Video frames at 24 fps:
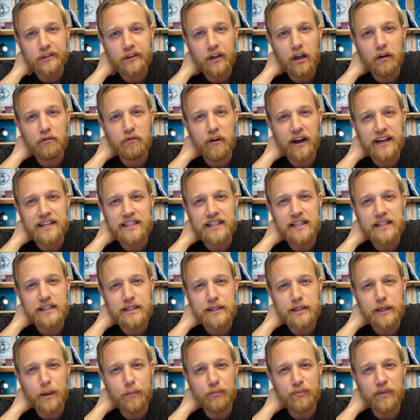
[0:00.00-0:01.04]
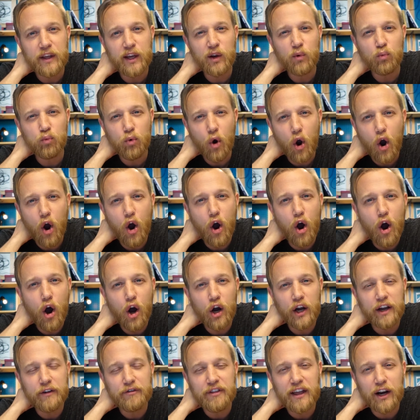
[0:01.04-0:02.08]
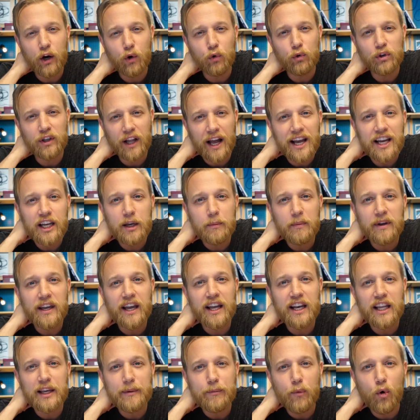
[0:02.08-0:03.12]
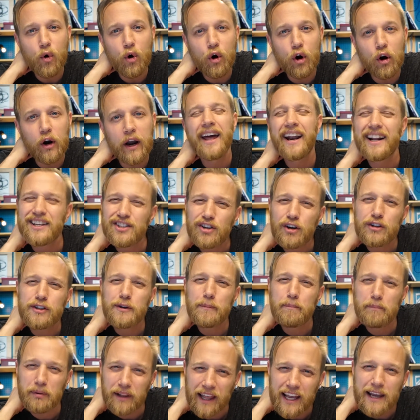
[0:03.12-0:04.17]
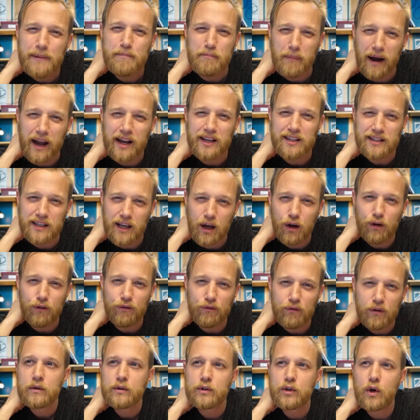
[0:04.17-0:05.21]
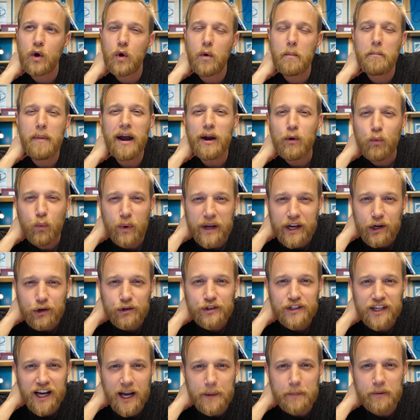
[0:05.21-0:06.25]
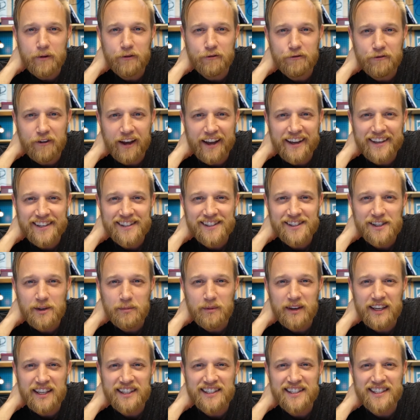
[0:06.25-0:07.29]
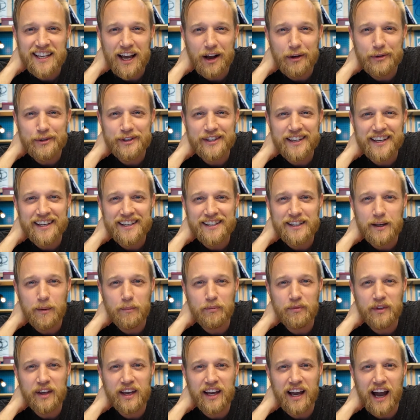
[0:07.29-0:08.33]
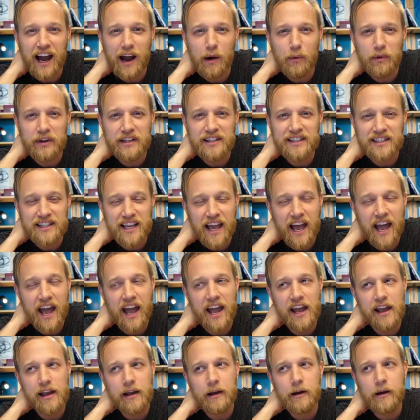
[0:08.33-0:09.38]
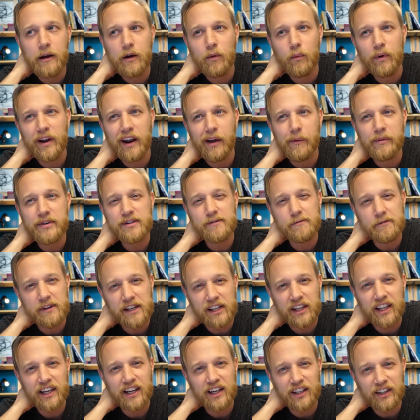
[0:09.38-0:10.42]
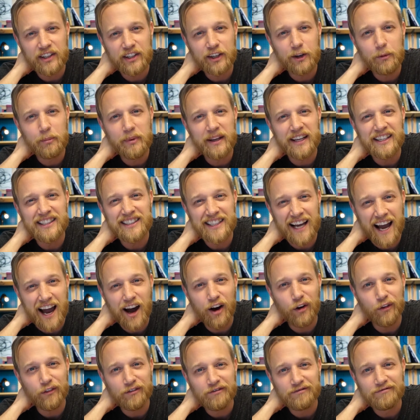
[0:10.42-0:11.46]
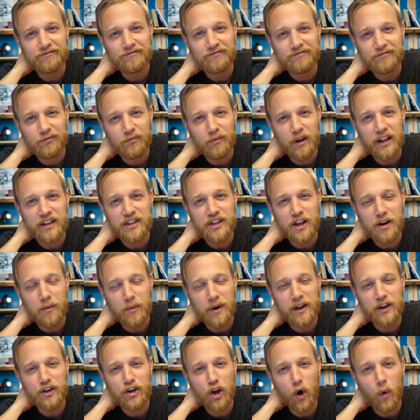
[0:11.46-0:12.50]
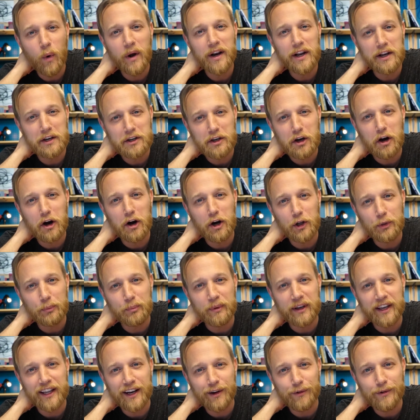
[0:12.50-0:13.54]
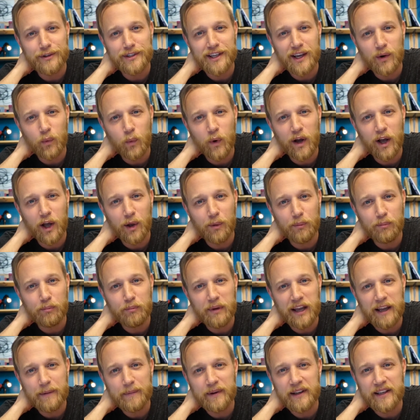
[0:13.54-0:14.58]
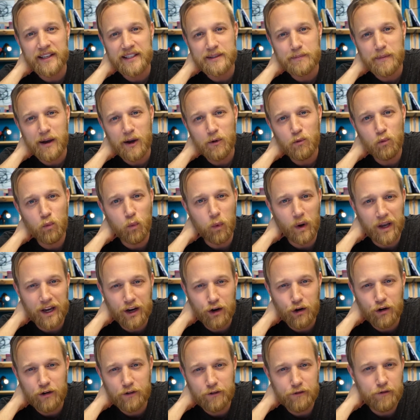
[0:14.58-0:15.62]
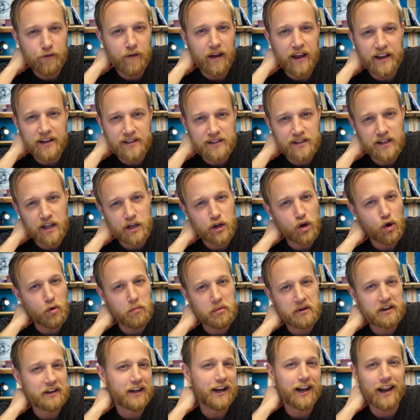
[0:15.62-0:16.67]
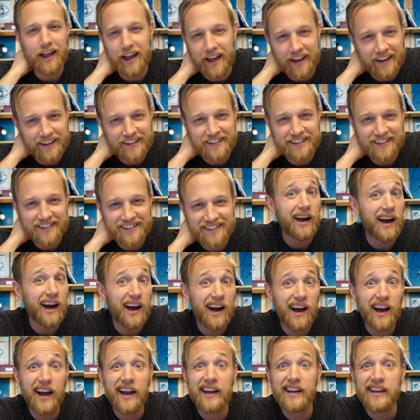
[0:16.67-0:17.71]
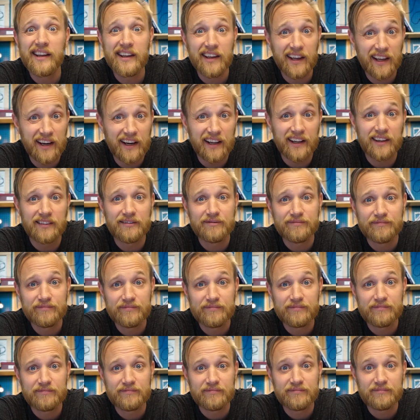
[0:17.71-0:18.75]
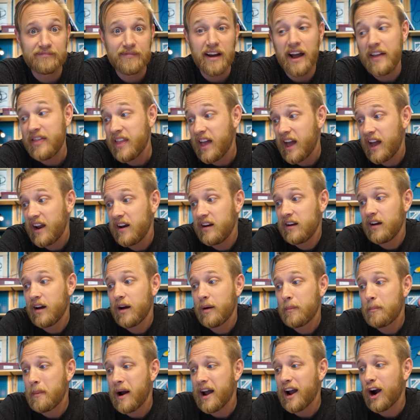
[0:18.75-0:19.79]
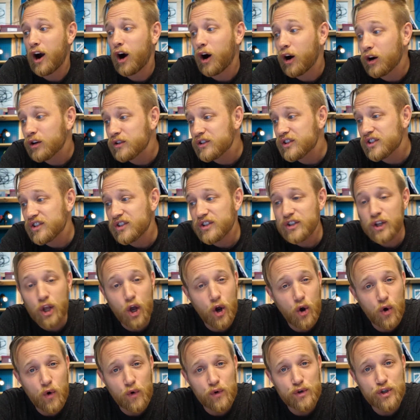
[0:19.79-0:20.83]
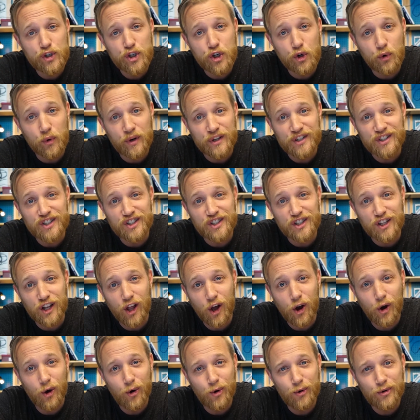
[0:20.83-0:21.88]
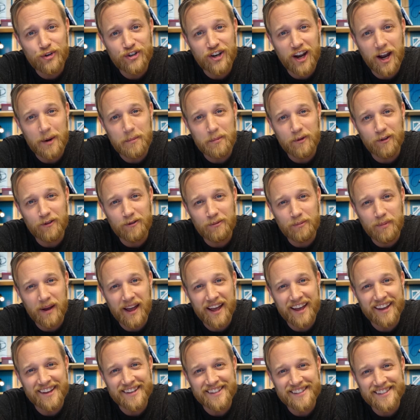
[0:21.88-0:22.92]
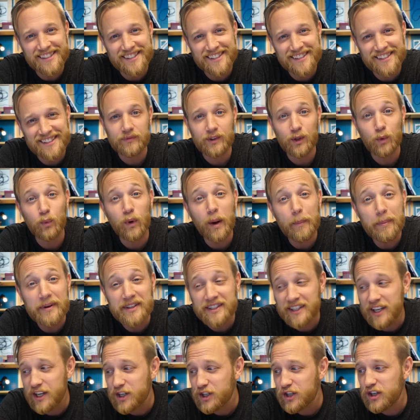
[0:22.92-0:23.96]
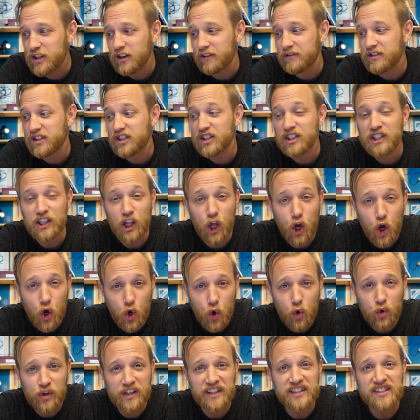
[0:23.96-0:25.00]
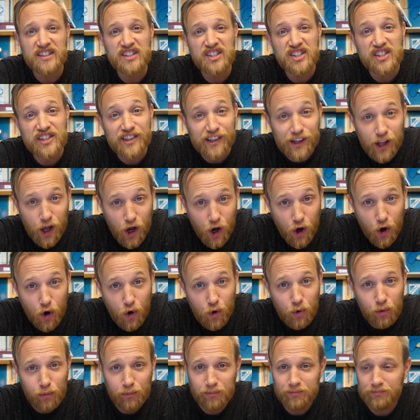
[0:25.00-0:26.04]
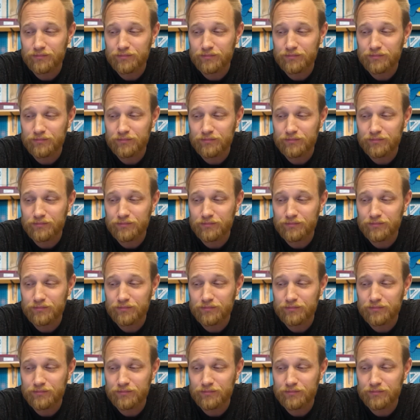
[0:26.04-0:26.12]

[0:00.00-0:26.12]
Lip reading: if I did something wrong, if they don't like me anymore, and I start to blame myself. So my weird type of face to me sounds like something I would say when I was feeling a little bit down, when no one had called me, and I was like, well, maybe it's my weird face that nobody likes. I get it. And then my heart slowed to a slow type of pace. The repetition of slowed and slow